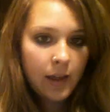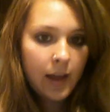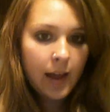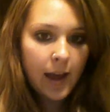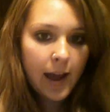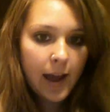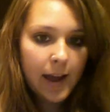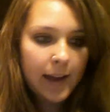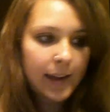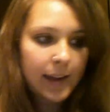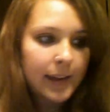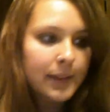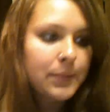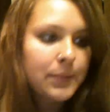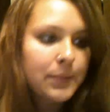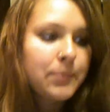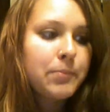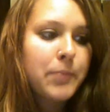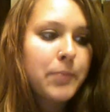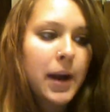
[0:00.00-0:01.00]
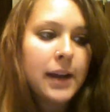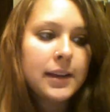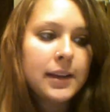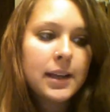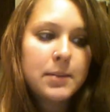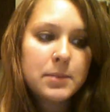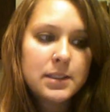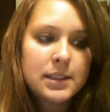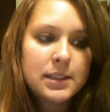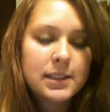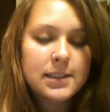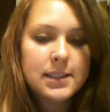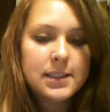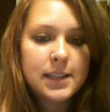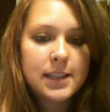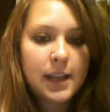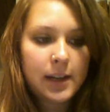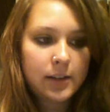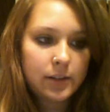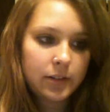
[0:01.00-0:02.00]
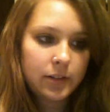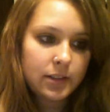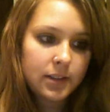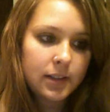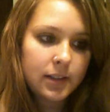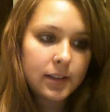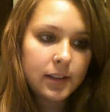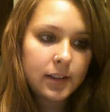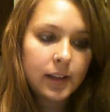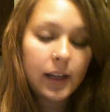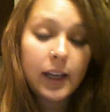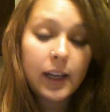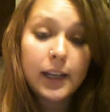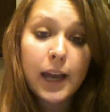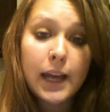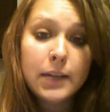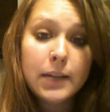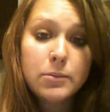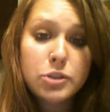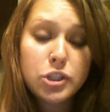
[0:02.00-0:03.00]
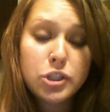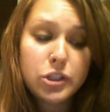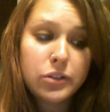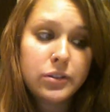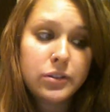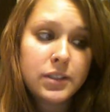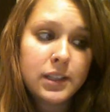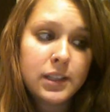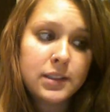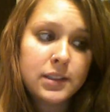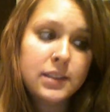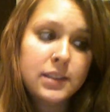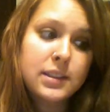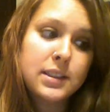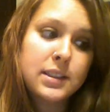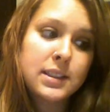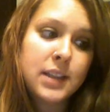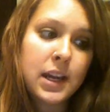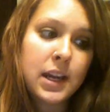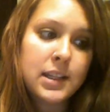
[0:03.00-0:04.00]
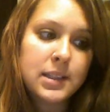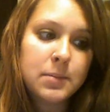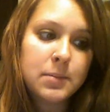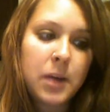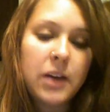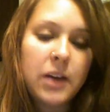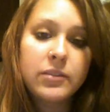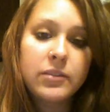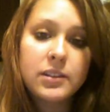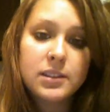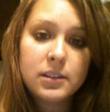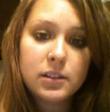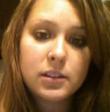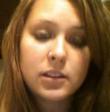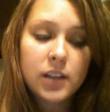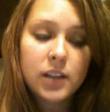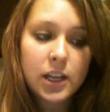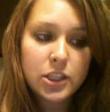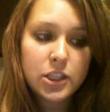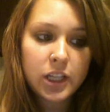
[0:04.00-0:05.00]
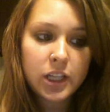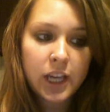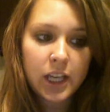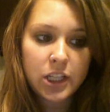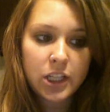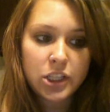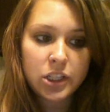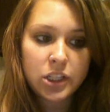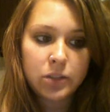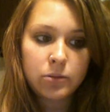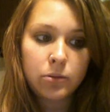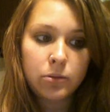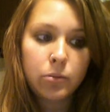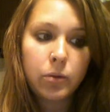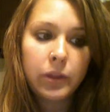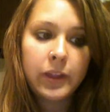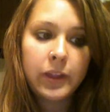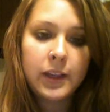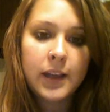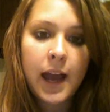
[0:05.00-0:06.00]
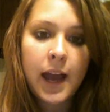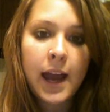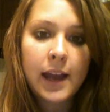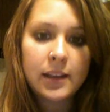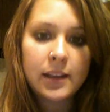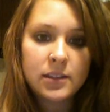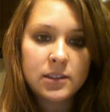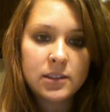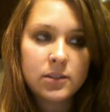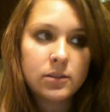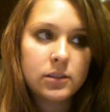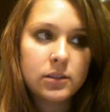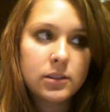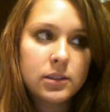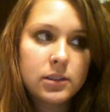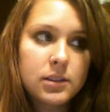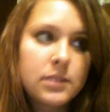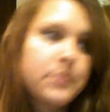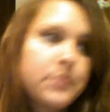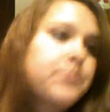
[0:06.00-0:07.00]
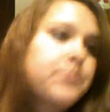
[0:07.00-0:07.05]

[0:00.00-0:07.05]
Hi, my name is Lindsay Anderson, and I am choosing to discuss about physical education within high schools.